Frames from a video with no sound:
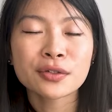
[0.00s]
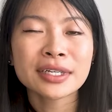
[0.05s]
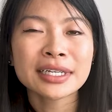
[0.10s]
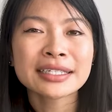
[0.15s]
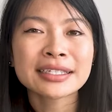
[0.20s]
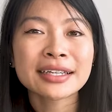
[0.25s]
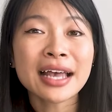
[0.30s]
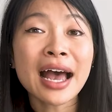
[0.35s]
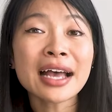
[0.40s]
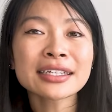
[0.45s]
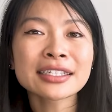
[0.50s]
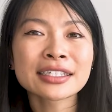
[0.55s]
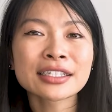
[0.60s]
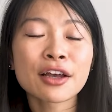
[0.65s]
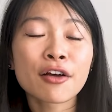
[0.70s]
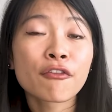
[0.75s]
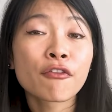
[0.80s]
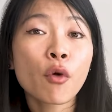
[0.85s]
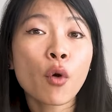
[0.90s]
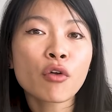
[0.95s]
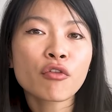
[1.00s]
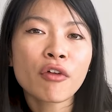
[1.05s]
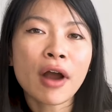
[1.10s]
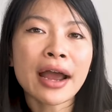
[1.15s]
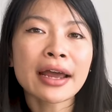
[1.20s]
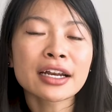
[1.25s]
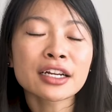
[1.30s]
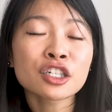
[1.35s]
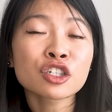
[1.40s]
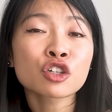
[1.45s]
success for
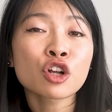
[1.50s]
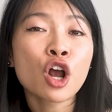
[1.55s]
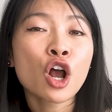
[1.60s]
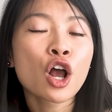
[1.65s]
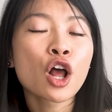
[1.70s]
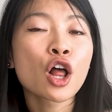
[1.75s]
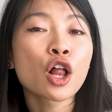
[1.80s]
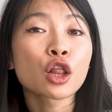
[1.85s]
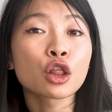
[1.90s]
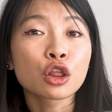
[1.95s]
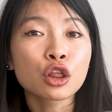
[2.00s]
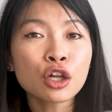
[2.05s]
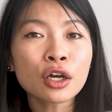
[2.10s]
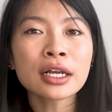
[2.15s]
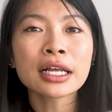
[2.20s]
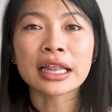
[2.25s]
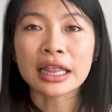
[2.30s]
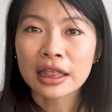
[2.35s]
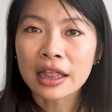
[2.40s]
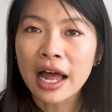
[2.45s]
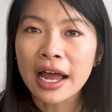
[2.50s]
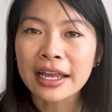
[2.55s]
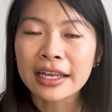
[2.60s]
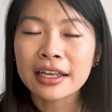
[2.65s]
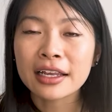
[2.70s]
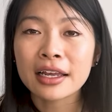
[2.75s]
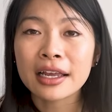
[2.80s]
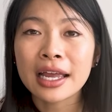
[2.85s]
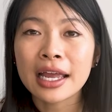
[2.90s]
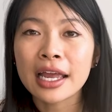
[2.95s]
riders look
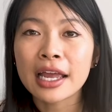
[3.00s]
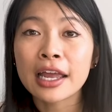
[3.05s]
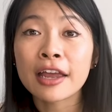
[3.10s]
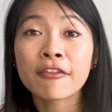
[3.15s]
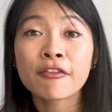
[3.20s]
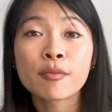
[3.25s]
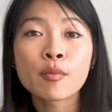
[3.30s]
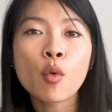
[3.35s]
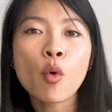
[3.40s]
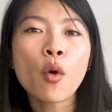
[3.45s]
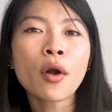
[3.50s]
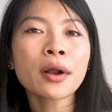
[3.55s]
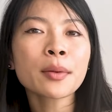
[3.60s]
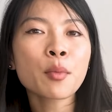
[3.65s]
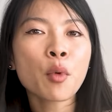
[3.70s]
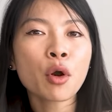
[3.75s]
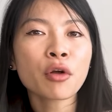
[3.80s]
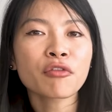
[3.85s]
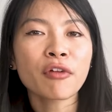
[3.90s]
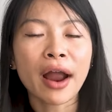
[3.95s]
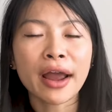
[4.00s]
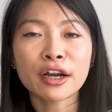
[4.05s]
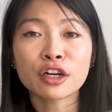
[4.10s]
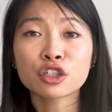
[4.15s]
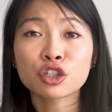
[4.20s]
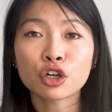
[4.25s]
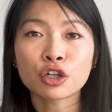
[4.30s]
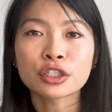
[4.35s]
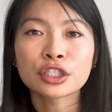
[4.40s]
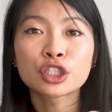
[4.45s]
like if more and more
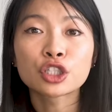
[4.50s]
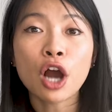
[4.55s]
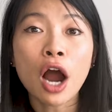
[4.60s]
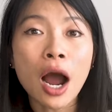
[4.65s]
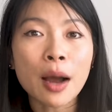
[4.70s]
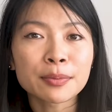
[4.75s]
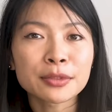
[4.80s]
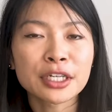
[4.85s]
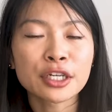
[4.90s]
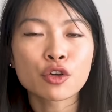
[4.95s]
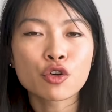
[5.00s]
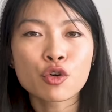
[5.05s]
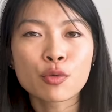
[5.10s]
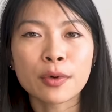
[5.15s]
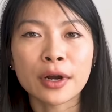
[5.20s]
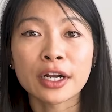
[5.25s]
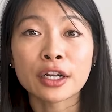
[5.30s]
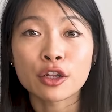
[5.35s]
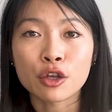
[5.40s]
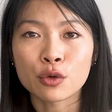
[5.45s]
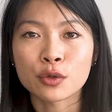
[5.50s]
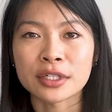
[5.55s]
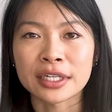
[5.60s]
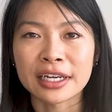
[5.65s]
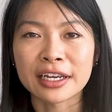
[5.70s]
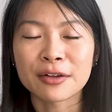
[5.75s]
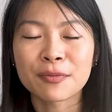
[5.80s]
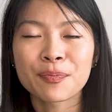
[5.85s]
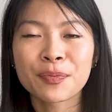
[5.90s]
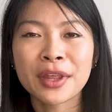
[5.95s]
riders are adopting Uber and
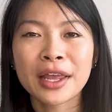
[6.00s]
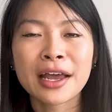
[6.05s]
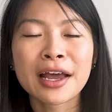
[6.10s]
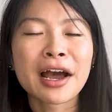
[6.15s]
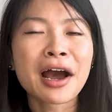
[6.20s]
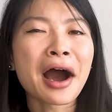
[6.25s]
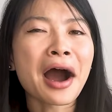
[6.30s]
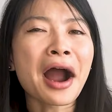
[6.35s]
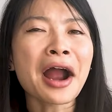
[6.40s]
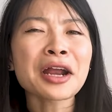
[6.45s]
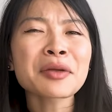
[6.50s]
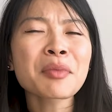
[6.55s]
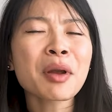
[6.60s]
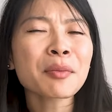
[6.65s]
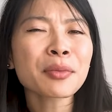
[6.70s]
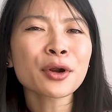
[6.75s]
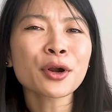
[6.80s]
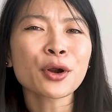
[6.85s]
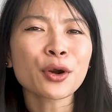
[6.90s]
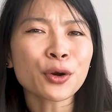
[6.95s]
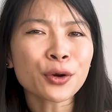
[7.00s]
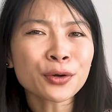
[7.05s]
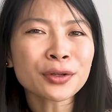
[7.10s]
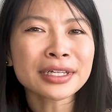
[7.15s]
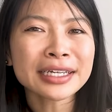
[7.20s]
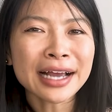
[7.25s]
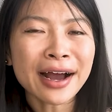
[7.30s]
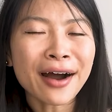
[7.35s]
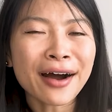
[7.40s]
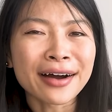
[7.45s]
using it. I remember
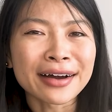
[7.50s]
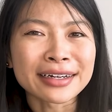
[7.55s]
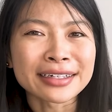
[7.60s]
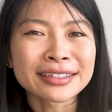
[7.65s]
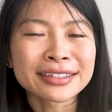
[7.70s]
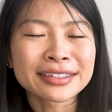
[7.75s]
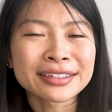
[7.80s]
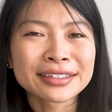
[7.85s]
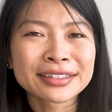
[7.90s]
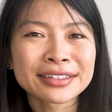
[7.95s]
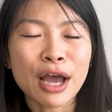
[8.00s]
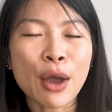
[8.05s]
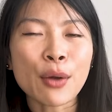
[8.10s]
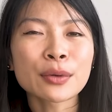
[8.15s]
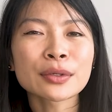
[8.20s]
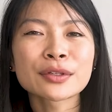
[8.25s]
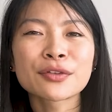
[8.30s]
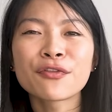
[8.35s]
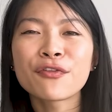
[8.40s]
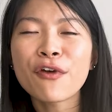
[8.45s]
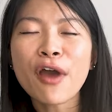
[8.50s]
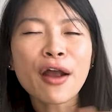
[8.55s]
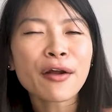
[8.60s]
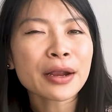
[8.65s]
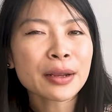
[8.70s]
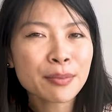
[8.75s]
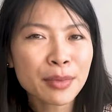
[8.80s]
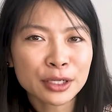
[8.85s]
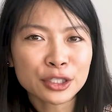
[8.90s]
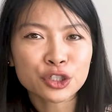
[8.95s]
early on, I was
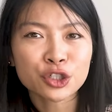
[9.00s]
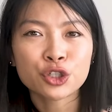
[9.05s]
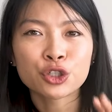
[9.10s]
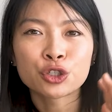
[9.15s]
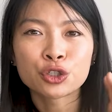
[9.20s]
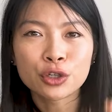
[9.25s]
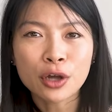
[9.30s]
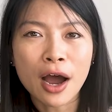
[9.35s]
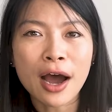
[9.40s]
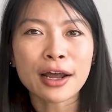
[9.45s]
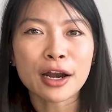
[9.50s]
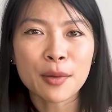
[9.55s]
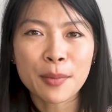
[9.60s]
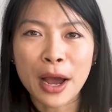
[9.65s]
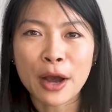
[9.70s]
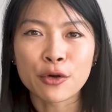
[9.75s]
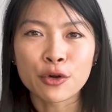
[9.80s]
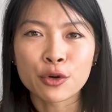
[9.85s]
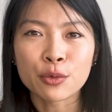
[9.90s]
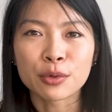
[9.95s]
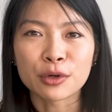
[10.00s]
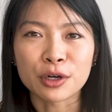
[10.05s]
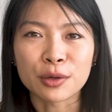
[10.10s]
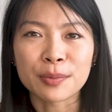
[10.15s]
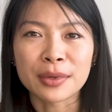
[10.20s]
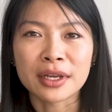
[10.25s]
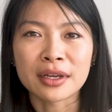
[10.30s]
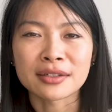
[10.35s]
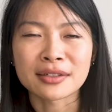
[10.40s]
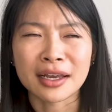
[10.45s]
very much not about Uber
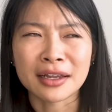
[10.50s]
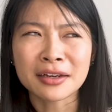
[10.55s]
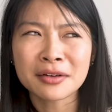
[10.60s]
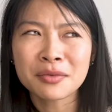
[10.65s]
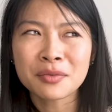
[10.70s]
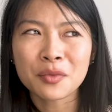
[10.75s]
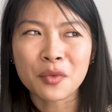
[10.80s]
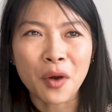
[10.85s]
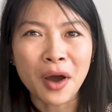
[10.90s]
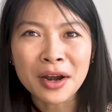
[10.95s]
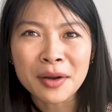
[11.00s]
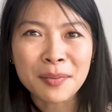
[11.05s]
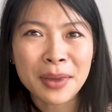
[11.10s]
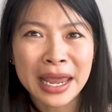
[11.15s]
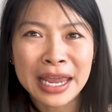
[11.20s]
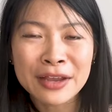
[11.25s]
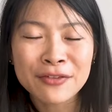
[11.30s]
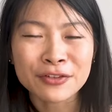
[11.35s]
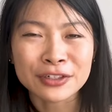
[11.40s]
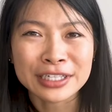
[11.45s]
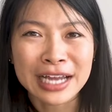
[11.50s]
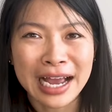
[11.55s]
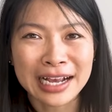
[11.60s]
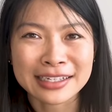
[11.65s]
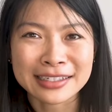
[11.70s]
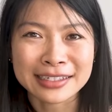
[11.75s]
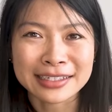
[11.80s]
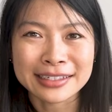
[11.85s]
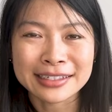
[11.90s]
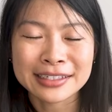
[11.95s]
because I didn't want to pay for
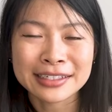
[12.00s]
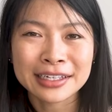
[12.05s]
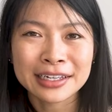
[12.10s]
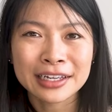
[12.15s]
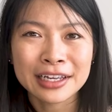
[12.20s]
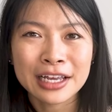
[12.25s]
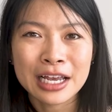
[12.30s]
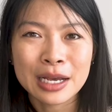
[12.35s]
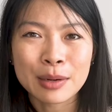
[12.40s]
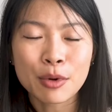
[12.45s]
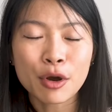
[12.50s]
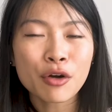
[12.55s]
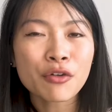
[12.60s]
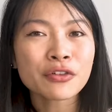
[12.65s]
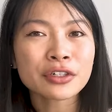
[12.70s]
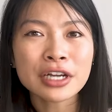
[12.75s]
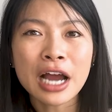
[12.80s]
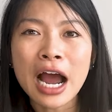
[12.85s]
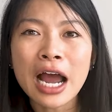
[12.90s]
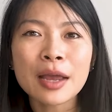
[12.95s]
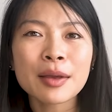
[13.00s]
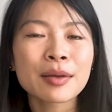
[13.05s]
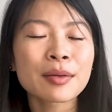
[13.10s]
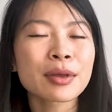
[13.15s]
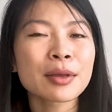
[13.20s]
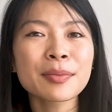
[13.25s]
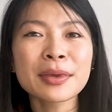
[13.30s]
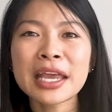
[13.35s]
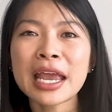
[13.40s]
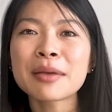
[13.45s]
taxis. But over time,
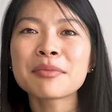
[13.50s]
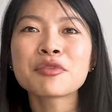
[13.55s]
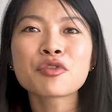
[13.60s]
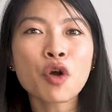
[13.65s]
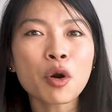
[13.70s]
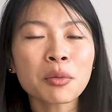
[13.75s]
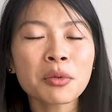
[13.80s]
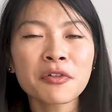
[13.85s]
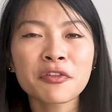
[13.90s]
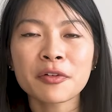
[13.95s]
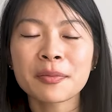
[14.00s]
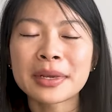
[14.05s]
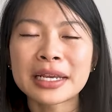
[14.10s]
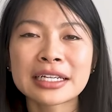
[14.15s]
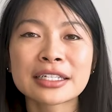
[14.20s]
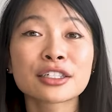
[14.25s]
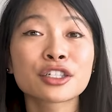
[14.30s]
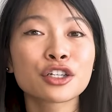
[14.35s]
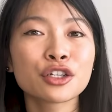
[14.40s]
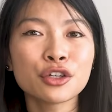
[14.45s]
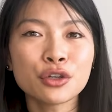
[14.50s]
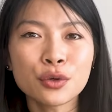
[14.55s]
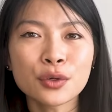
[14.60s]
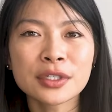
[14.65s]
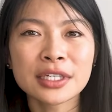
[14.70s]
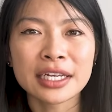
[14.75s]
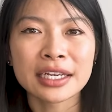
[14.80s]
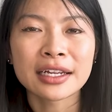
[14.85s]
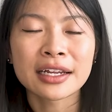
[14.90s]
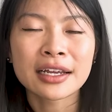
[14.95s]
it became normal for me to
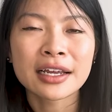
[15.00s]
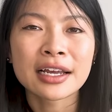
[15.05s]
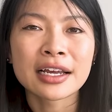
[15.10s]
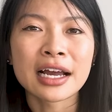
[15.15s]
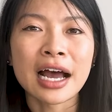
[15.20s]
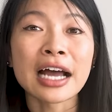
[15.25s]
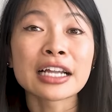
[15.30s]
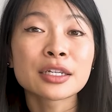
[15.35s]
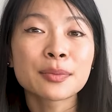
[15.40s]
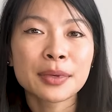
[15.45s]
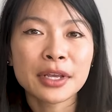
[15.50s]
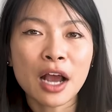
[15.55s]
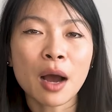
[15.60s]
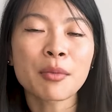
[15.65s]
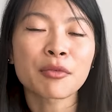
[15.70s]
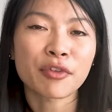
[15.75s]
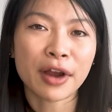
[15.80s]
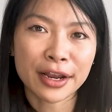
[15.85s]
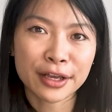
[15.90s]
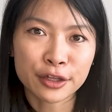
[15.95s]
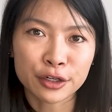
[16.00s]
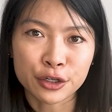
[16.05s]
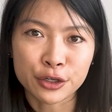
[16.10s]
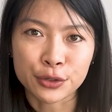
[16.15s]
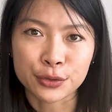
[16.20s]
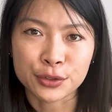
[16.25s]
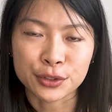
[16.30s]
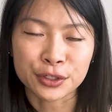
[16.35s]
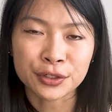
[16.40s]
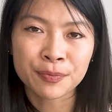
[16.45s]
use it and to become a regular
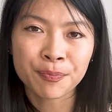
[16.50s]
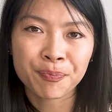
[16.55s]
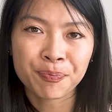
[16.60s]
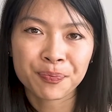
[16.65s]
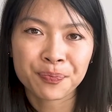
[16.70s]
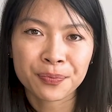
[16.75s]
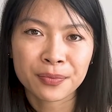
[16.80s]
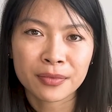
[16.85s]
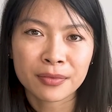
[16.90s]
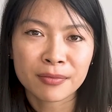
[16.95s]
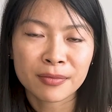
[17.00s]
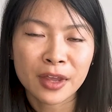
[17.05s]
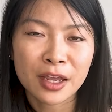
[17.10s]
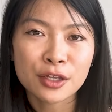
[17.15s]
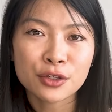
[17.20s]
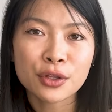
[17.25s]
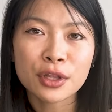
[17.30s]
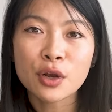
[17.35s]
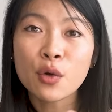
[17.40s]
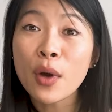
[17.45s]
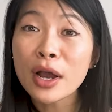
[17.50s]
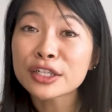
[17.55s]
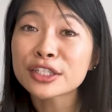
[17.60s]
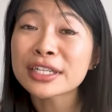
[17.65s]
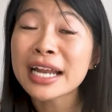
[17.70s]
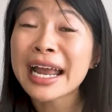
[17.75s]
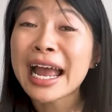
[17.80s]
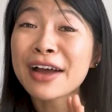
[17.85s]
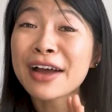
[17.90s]
user. So the question I